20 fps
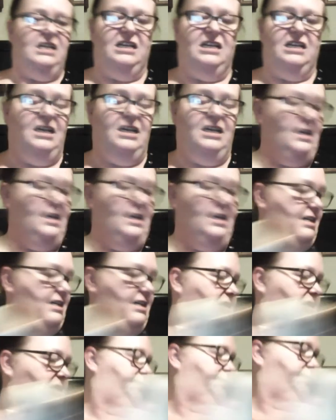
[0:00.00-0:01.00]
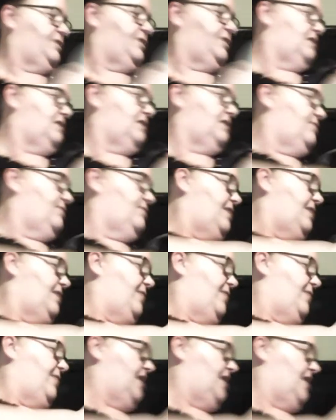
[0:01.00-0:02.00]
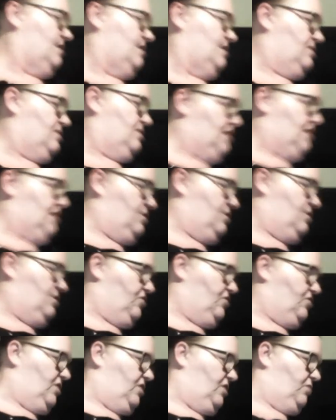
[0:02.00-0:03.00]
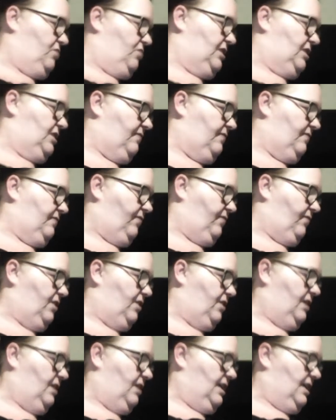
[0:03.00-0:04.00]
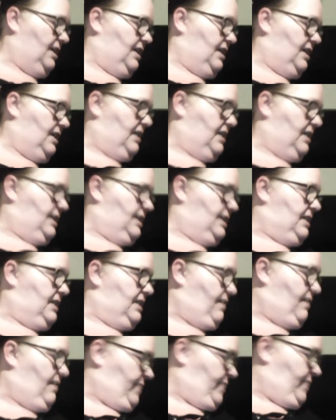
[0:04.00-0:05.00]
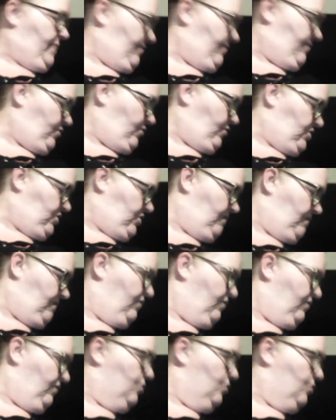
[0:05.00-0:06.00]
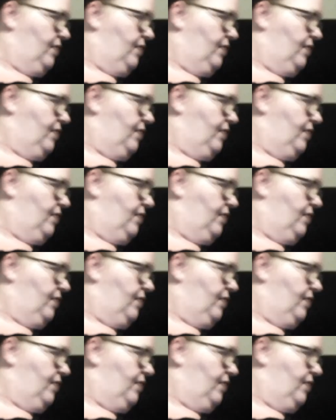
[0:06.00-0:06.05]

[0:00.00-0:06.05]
Well, anyway, I can't do no till I've made frosting for